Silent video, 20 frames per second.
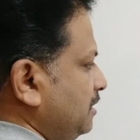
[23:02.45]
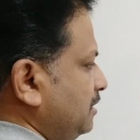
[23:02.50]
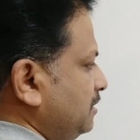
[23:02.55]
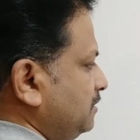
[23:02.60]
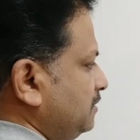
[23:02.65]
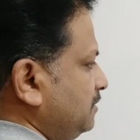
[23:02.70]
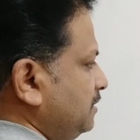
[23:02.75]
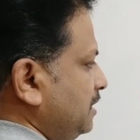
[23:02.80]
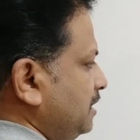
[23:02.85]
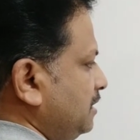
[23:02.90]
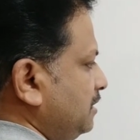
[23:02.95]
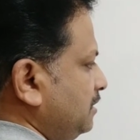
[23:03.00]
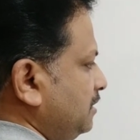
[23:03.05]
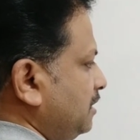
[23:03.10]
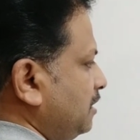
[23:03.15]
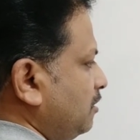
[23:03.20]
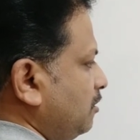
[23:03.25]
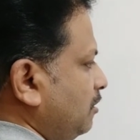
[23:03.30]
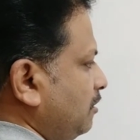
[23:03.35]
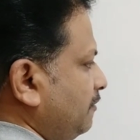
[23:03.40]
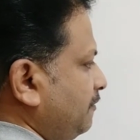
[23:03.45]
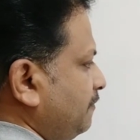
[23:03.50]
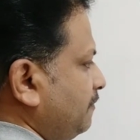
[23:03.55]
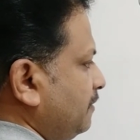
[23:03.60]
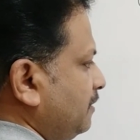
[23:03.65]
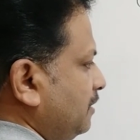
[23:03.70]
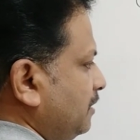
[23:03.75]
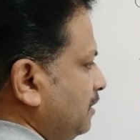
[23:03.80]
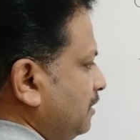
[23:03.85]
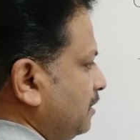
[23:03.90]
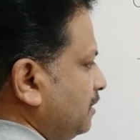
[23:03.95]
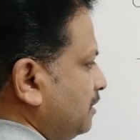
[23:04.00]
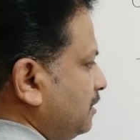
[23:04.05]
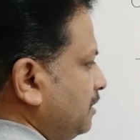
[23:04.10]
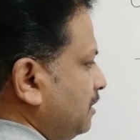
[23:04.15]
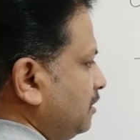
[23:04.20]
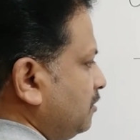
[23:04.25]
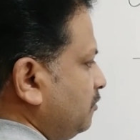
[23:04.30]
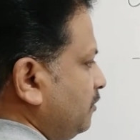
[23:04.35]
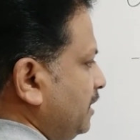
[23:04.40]
Center of
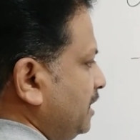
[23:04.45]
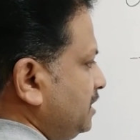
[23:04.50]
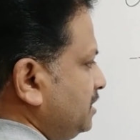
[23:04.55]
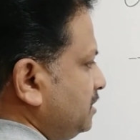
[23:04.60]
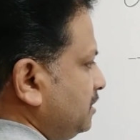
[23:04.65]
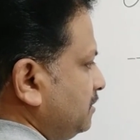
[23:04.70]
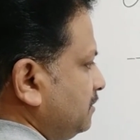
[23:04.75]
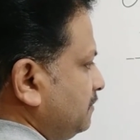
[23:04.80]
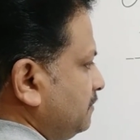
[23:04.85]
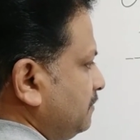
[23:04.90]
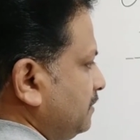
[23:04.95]
curvature.